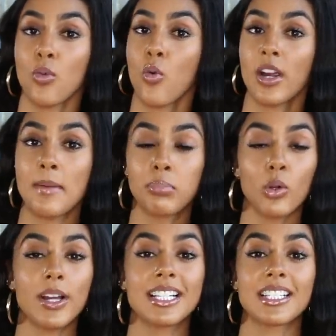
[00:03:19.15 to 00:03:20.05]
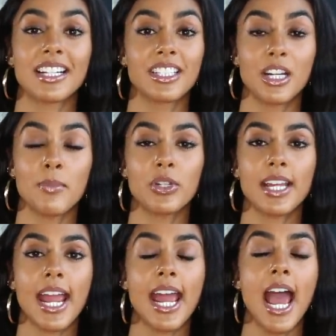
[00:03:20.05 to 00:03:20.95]
or employees like to
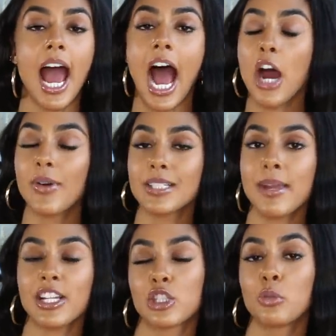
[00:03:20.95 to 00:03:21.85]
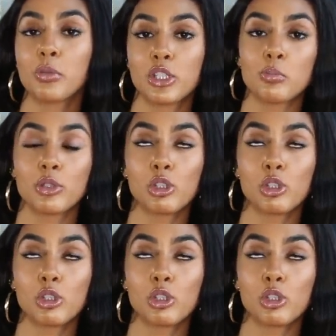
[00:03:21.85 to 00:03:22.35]
communicate. I always make it super, super,